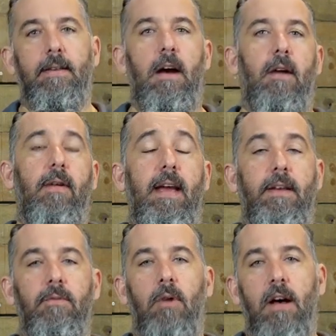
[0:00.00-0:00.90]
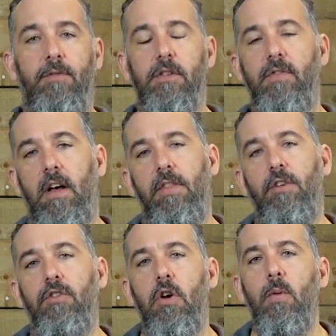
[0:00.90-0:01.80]
All right. Well, first of all,
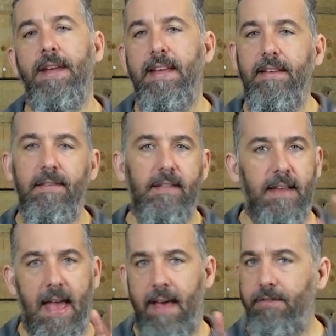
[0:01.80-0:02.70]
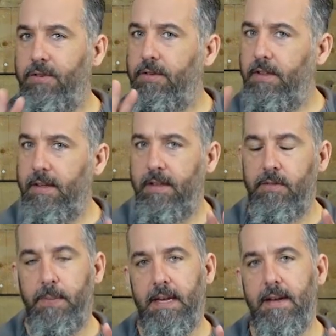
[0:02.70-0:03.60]
there's no easy answer to
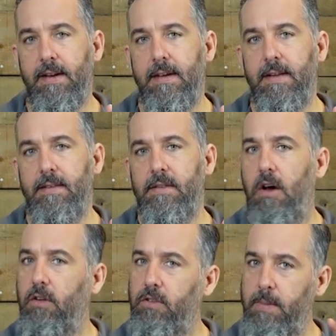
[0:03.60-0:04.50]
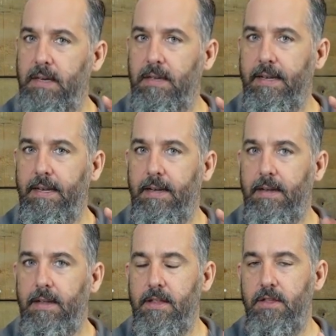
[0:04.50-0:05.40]
this because ultimately
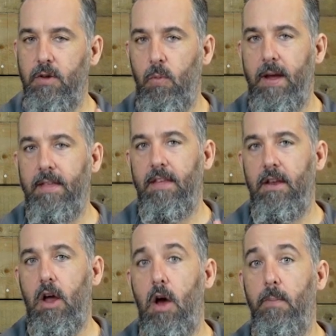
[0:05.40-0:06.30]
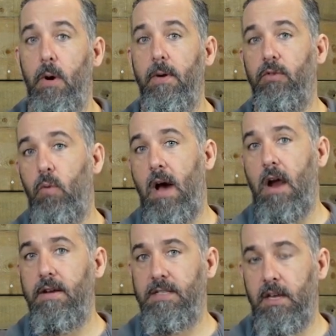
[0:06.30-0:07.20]
the way that a boat is
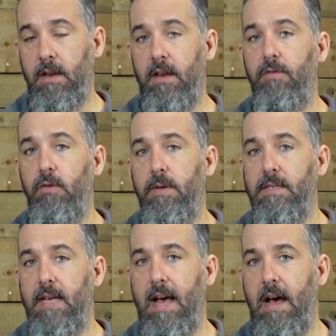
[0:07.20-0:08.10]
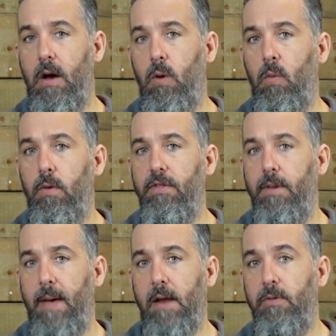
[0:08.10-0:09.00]
wired is going to influence how
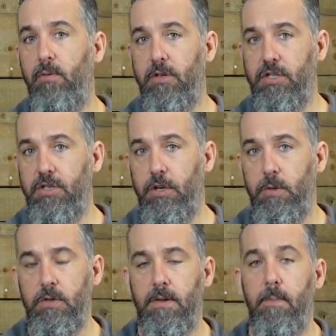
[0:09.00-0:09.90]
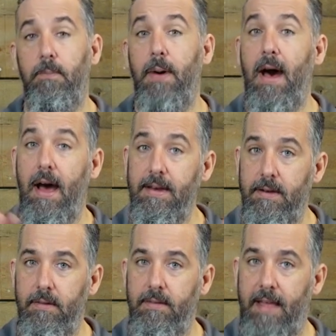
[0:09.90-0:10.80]
the battery switch is used. But
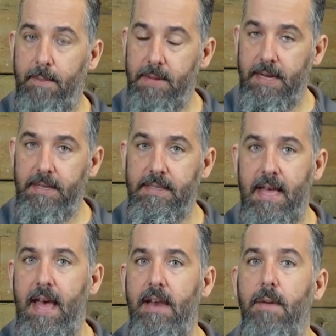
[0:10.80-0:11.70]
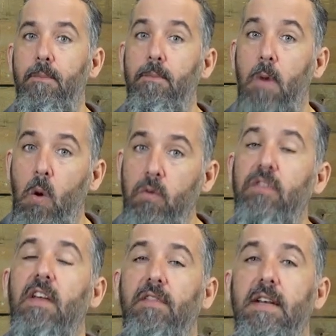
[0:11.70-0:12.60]
that being said,
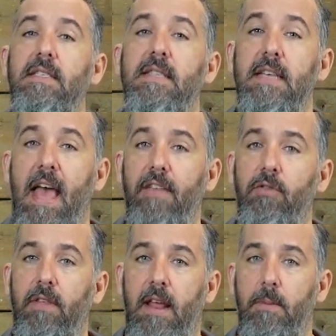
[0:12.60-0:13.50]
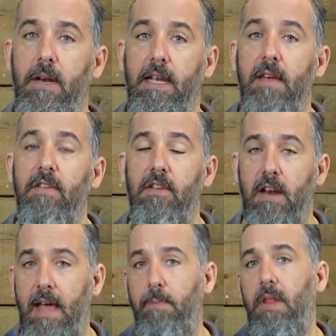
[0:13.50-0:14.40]
most of us, the answer that I'm going to give is
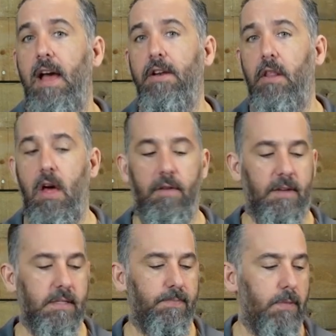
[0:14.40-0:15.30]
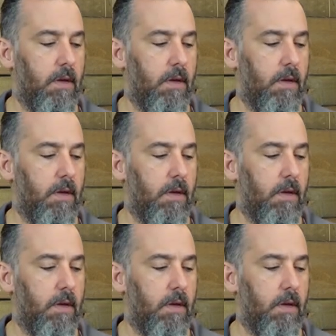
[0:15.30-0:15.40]
going to apply to a lot of us.